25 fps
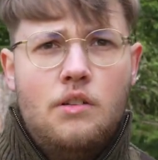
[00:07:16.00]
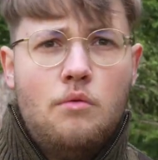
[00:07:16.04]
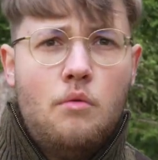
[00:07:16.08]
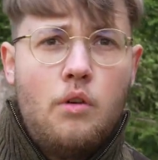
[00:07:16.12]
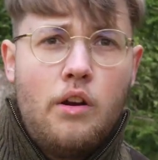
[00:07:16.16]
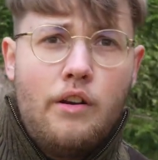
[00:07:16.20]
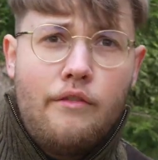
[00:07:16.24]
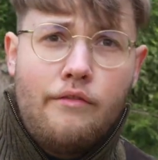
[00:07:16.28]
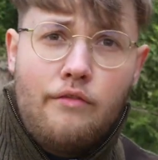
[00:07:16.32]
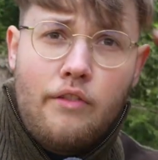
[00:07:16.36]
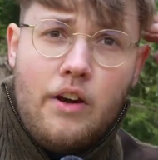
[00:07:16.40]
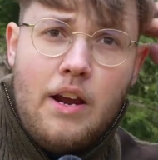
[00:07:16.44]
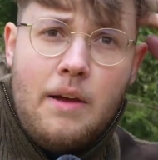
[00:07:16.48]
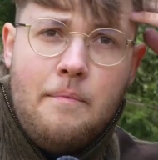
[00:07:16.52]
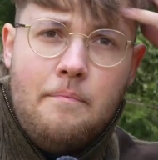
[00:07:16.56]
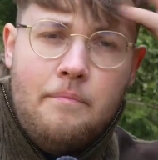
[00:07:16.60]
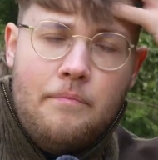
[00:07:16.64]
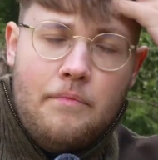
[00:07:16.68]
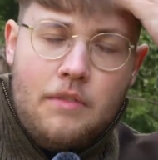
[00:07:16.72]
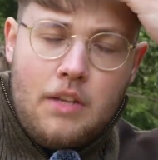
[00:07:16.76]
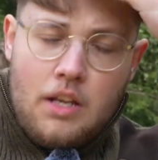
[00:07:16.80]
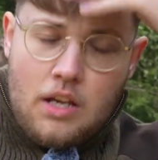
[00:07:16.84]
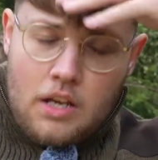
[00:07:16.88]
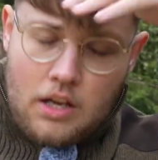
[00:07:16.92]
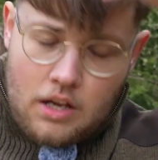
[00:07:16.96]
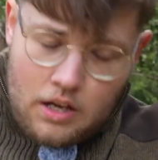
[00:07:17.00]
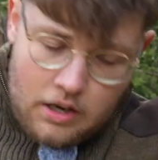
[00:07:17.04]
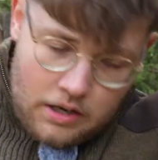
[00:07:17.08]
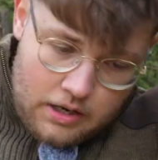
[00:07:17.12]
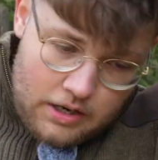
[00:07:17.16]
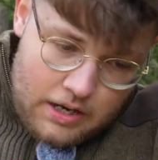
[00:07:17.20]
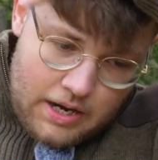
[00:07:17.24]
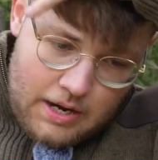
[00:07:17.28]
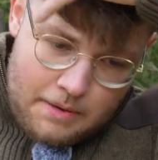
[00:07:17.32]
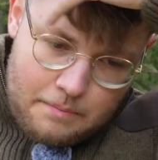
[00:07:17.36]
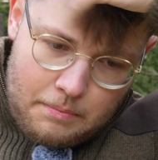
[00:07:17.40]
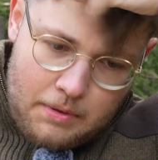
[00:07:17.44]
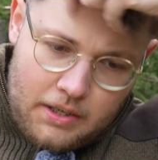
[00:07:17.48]
you want to frame
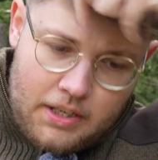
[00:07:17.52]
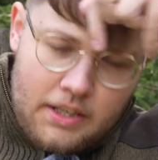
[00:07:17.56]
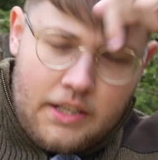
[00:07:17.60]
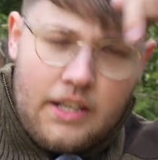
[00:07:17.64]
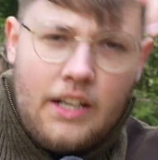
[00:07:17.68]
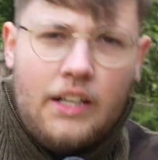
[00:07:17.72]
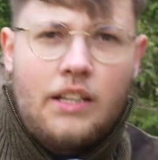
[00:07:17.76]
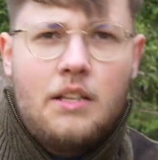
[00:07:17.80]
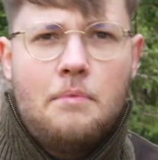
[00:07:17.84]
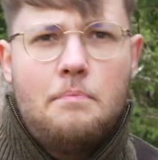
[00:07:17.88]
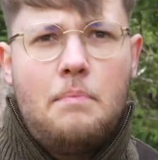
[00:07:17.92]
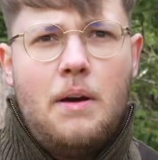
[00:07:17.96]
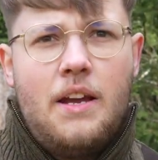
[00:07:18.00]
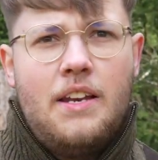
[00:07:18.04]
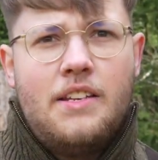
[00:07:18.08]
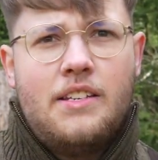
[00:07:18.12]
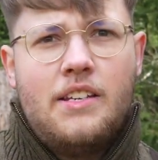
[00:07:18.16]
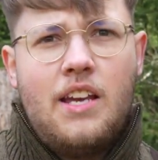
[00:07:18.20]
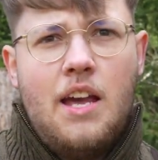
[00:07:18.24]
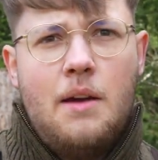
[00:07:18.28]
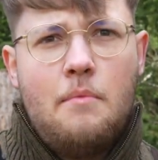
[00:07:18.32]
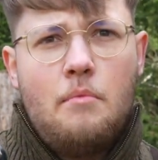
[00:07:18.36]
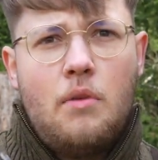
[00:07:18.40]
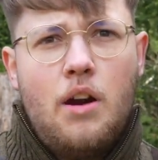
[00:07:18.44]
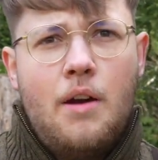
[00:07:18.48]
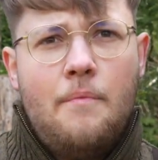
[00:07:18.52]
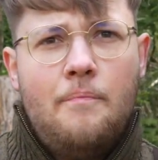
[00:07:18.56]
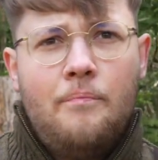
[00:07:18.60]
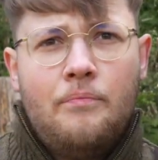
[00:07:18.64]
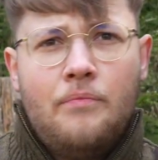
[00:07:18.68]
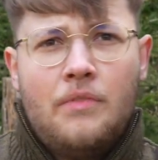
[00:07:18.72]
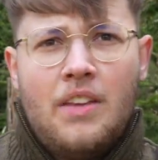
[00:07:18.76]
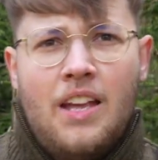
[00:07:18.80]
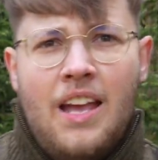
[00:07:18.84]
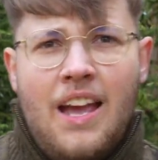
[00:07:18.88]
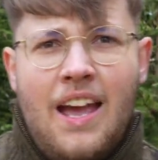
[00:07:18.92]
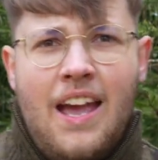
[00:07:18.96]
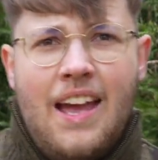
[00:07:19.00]
can be detected by this camera,
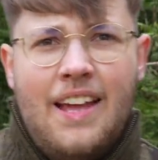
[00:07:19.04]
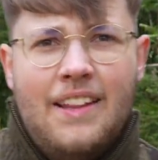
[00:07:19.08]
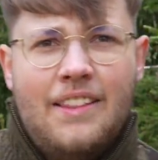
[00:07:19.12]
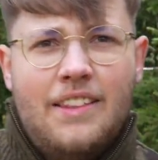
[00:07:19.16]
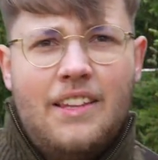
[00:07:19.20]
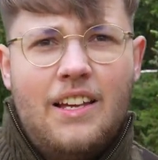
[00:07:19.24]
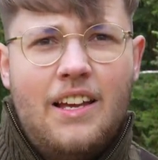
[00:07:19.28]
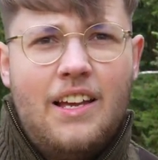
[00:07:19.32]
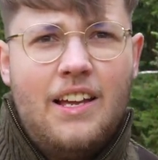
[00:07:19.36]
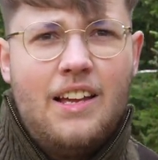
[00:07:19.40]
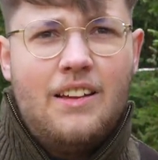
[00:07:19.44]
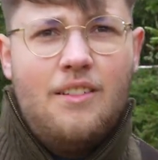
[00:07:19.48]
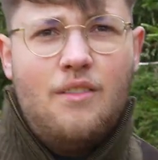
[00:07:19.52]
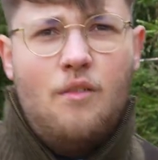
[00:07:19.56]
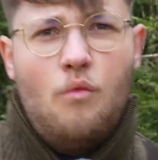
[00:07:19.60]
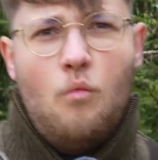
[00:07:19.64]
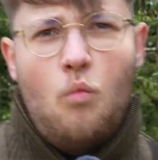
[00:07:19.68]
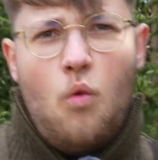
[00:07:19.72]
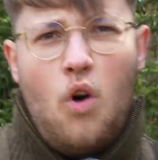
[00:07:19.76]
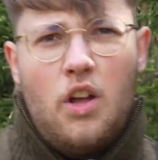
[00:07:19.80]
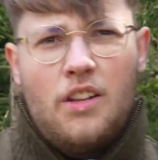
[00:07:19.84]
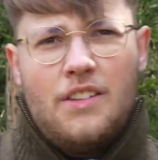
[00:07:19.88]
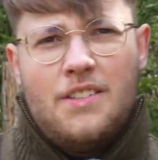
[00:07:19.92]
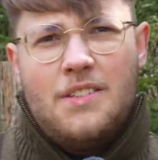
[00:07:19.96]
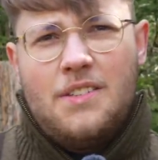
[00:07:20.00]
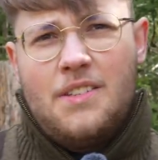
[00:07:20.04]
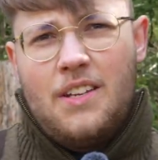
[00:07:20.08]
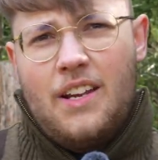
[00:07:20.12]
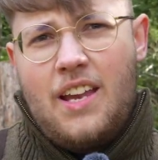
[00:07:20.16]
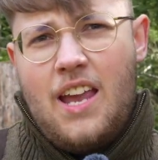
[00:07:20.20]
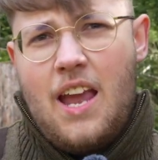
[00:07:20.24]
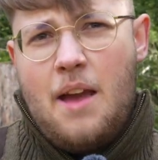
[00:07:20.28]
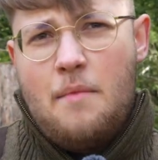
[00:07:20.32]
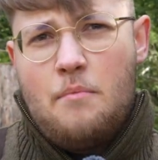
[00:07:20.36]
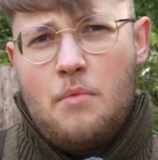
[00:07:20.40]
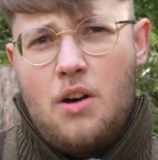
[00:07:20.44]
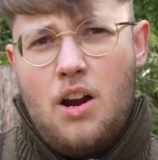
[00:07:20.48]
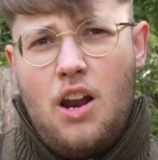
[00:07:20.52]
and once the
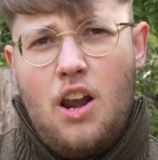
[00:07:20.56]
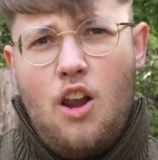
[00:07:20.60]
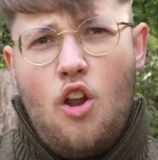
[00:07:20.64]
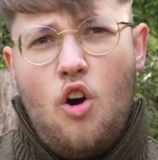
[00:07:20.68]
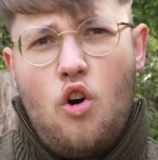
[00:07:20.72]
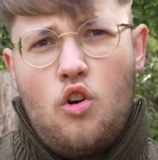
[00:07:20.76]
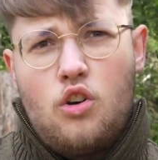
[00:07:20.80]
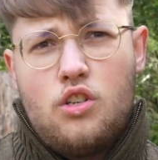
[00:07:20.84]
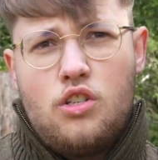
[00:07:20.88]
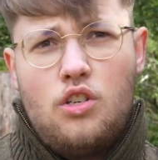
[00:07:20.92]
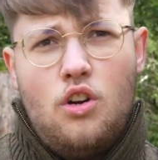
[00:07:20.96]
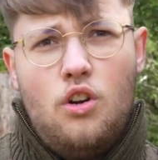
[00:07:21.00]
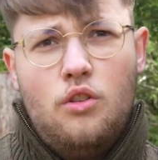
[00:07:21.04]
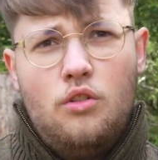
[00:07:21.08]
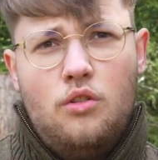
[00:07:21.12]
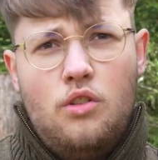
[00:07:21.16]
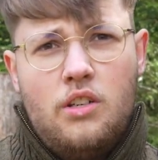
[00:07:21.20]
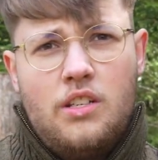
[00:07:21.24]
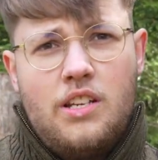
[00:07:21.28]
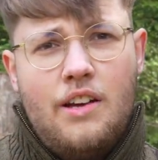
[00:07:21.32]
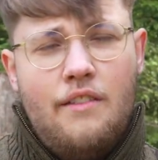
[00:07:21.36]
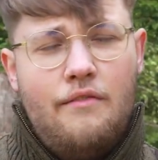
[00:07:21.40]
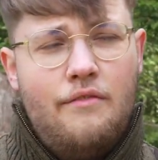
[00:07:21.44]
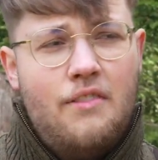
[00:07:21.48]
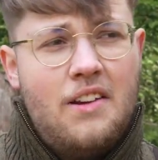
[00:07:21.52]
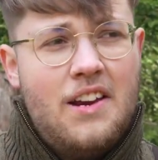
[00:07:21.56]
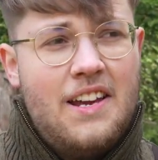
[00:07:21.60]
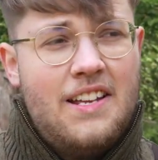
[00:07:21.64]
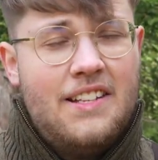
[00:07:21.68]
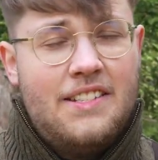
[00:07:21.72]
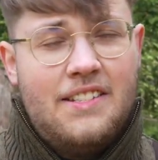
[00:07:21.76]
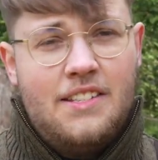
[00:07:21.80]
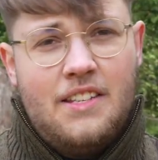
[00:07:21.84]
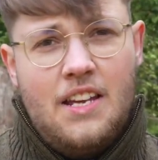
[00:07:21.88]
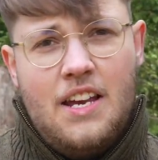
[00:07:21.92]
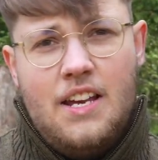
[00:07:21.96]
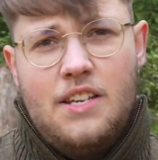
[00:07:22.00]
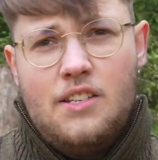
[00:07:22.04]
camera locks onto something, it
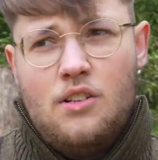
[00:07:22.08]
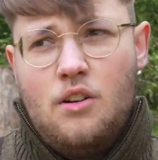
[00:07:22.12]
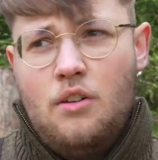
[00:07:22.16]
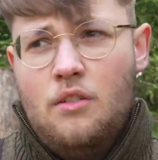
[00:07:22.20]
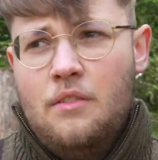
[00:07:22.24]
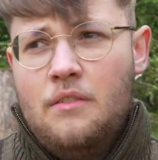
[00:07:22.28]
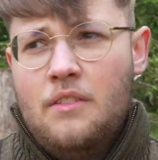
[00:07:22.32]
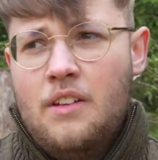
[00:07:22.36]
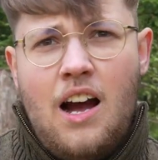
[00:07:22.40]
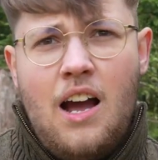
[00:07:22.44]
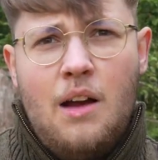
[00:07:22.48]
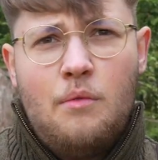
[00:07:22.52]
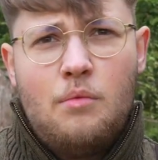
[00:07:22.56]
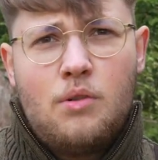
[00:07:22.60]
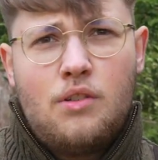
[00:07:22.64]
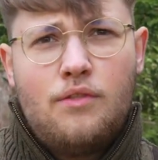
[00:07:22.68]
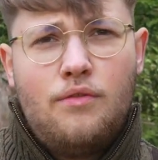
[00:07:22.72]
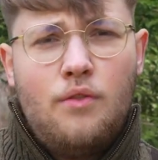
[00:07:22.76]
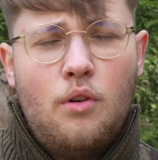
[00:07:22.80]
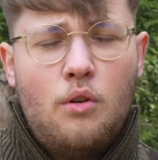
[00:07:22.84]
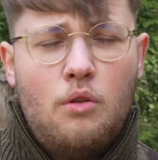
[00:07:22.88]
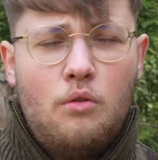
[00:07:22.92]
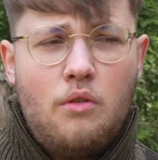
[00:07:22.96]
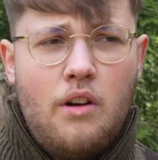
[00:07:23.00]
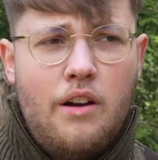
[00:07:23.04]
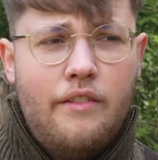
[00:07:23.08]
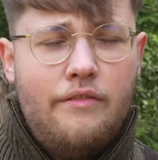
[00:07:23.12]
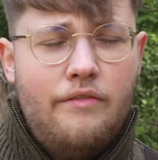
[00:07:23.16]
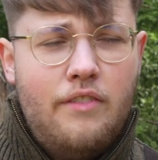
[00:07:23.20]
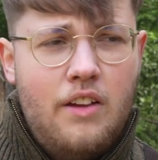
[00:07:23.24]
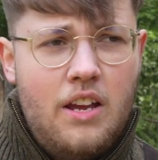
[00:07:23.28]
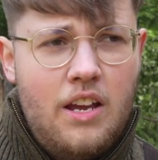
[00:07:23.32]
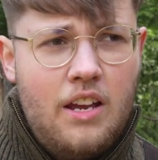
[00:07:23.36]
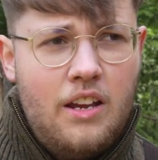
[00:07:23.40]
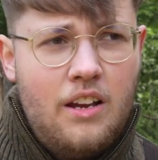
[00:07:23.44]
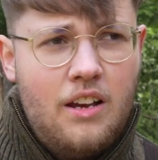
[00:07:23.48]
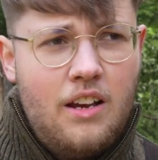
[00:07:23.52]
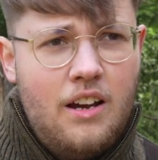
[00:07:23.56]
stays on. I was
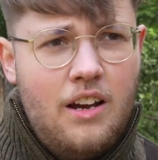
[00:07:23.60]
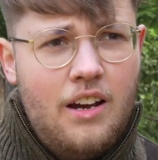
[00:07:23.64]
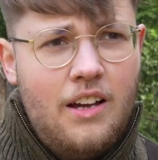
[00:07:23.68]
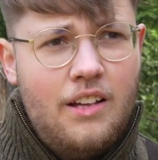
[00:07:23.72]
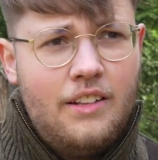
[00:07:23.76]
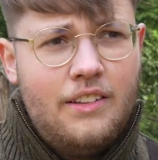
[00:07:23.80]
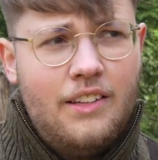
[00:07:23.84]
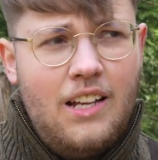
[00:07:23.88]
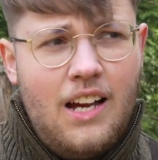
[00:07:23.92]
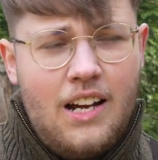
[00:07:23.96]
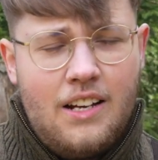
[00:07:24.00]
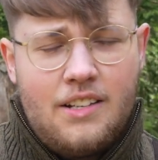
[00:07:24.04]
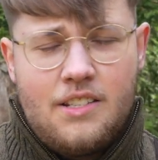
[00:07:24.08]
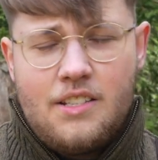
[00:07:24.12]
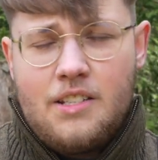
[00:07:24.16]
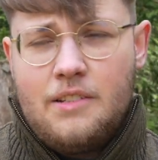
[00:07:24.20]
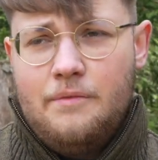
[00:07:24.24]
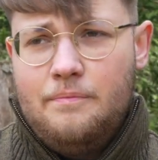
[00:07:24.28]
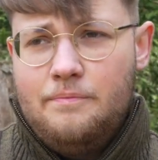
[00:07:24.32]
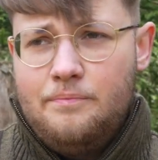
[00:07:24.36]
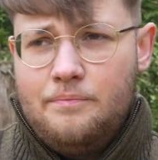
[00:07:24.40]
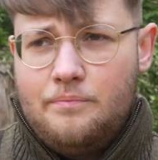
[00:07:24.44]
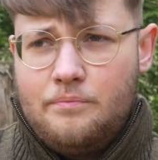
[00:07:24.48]
photographing ducks